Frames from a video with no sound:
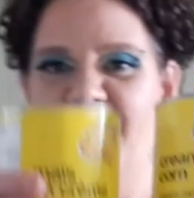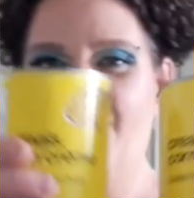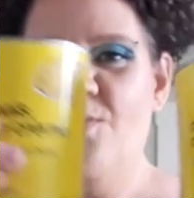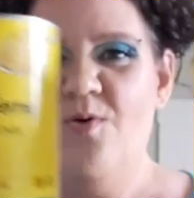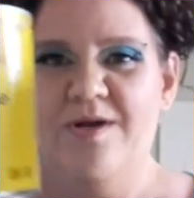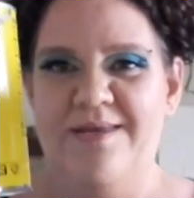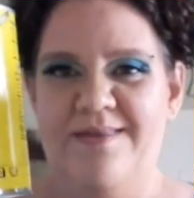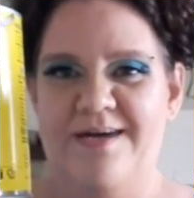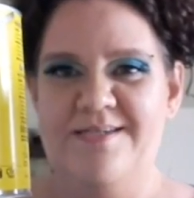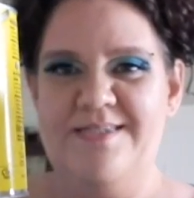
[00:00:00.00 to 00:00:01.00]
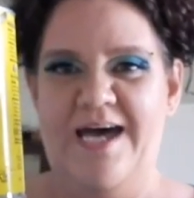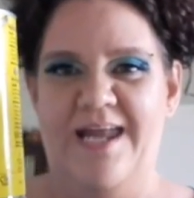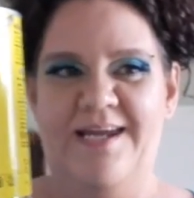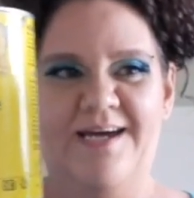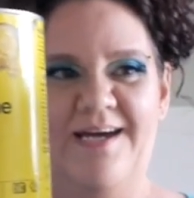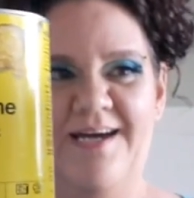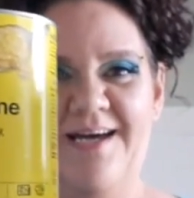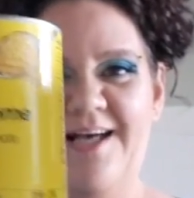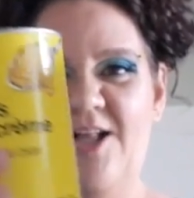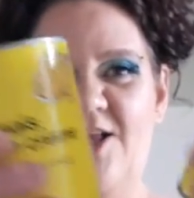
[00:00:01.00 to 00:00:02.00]
corn in there, son.
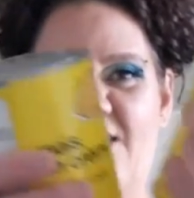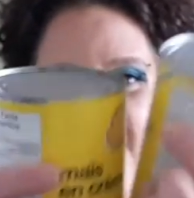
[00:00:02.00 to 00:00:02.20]
Look,